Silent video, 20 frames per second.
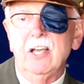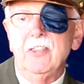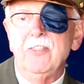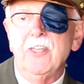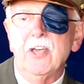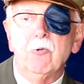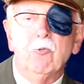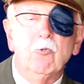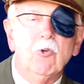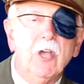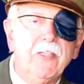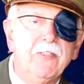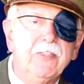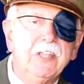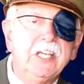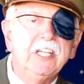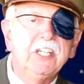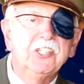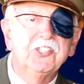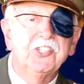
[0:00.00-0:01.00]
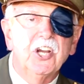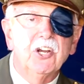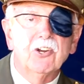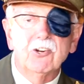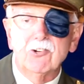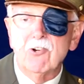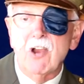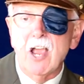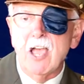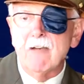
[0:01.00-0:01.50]
that when these
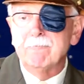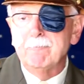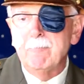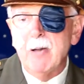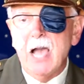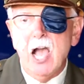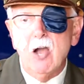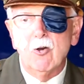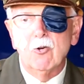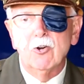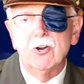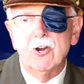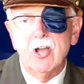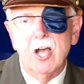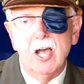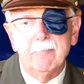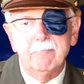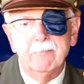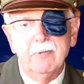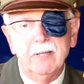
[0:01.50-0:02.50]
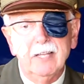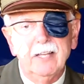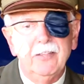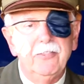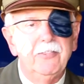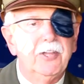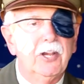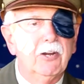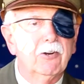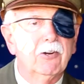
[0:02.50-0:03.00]
aircraft power up,
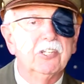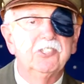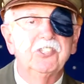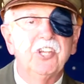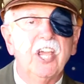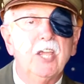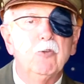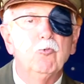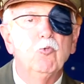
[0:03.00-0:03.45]
there is a